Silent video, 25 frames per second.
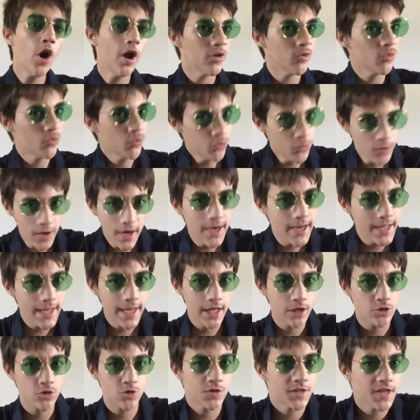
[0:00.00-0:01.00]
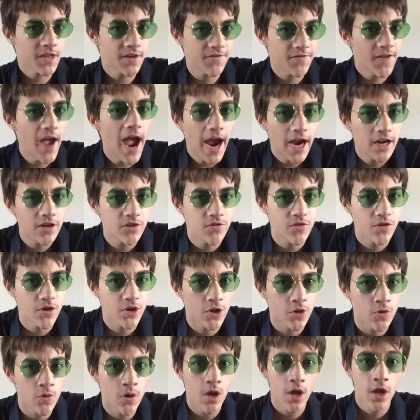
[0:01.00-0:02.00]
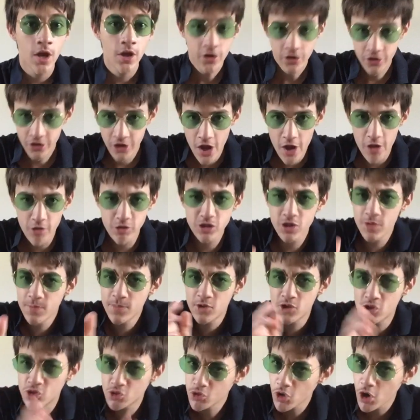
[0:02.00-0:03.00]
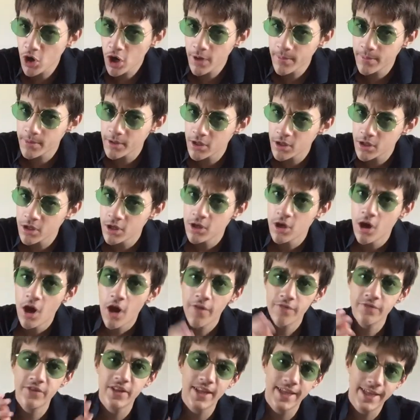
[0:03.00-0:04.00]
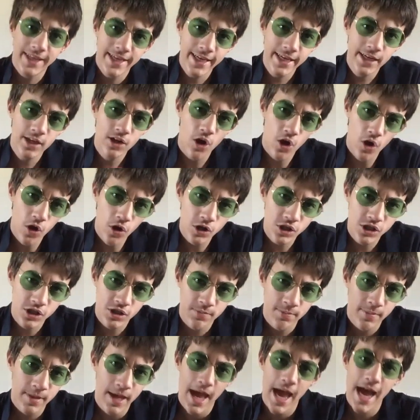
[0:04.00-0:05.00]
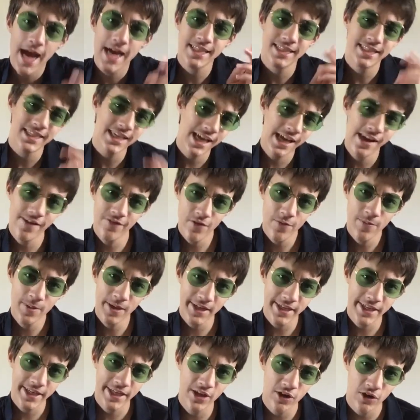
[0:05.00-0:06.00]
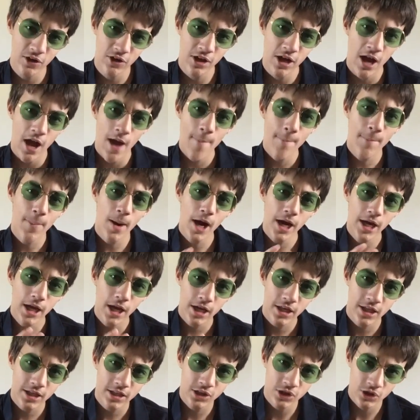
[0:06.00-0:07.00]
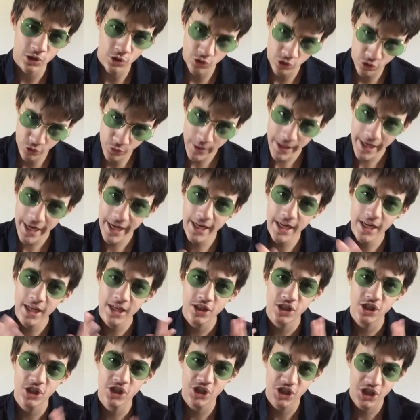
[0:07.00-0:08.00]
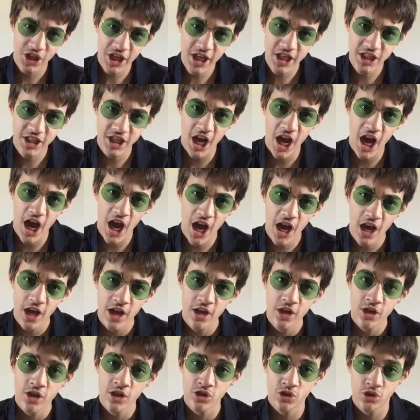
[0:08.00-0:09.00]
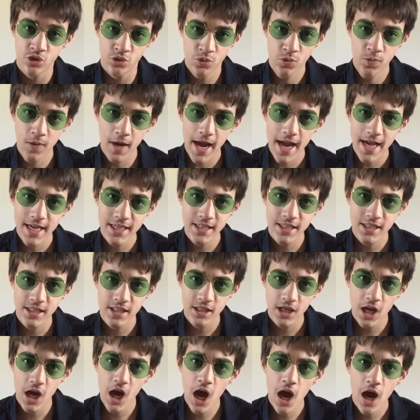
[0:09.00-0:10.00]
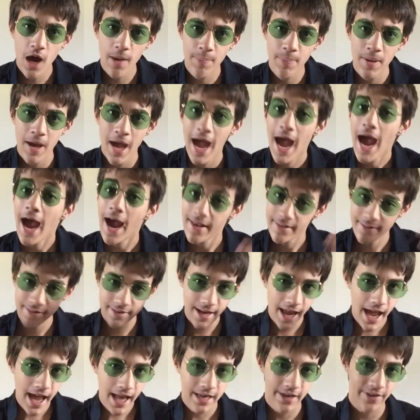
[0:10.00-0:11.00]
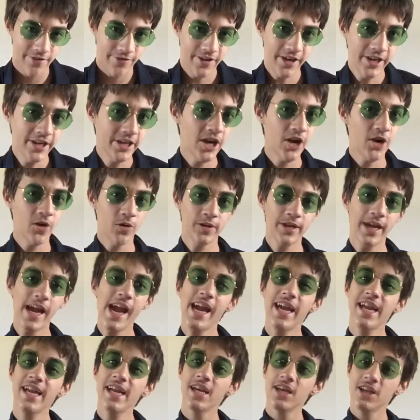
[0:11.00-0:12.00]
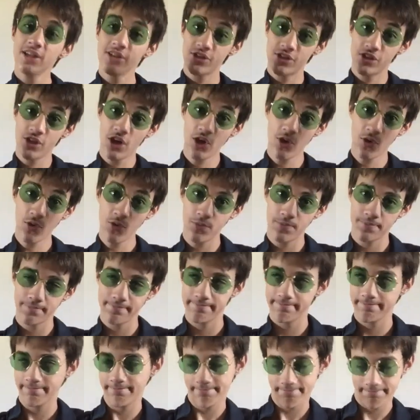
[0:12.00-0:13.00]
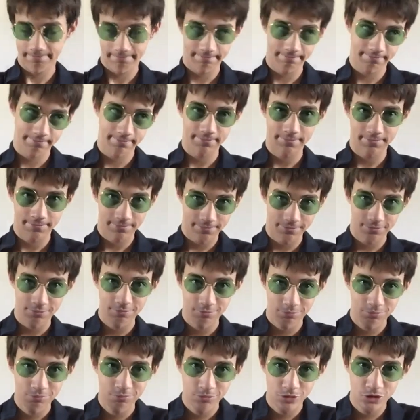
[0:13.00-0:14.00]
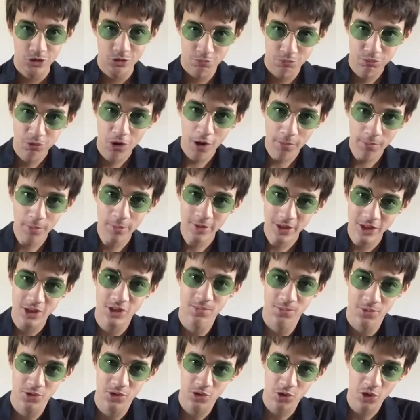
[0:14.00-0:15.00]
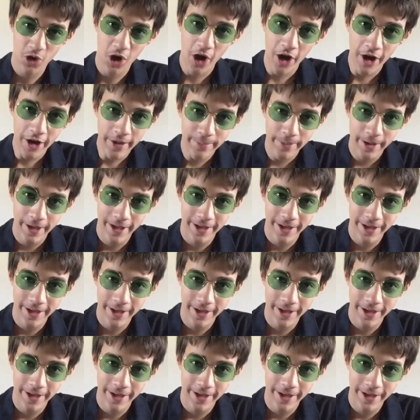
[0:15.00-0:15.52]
a really interesting fact for you. No subscriber of the King Awesome has ever been killed by a green cheetah dressed up as an elephant, okay? So, you should probably subscribe.